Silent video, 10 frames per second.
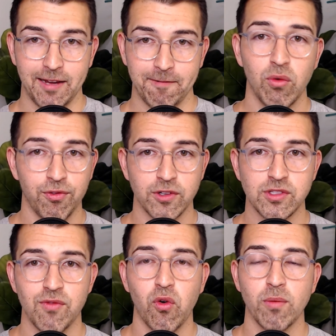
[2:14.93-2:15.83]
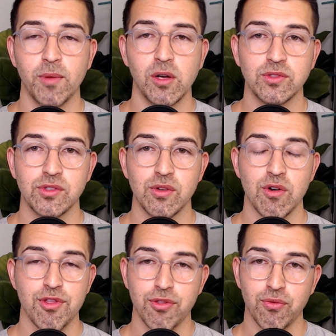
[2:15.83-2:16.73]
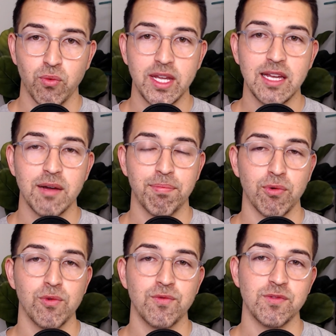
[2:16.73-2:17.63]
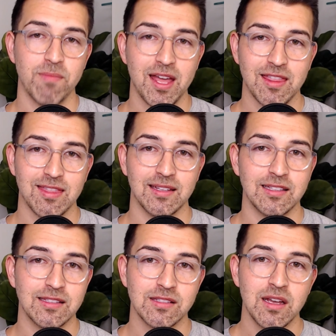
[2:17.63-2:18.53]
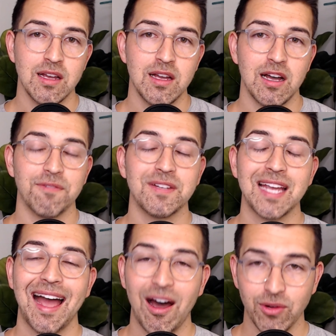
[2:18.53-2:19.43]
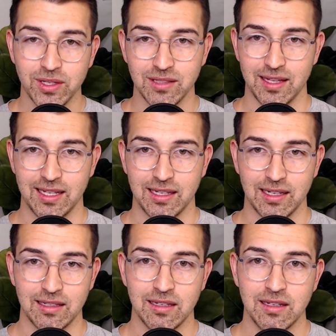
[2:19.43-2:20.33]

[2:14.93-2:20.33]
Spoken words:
Well, first and foremost, there are 3 approved methods of calculating